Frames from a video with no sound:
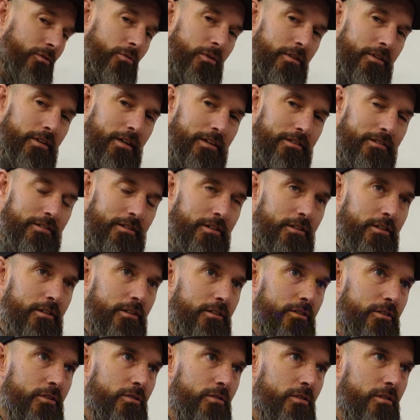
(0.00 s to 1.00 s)
know what that's going
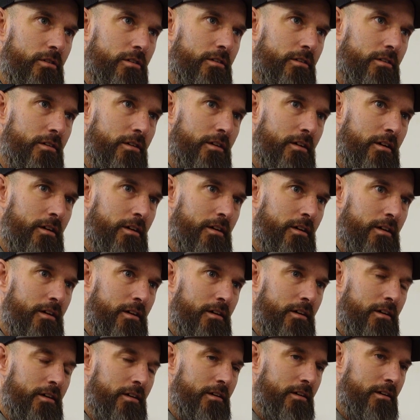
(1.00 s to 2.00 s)
to do.
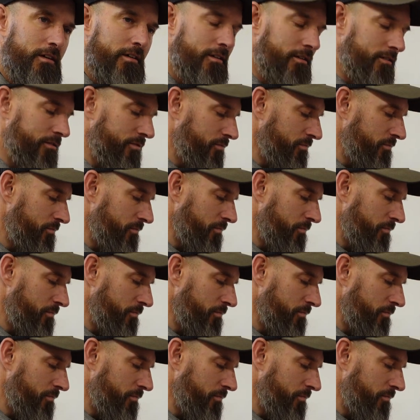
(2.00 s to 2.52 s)
It's,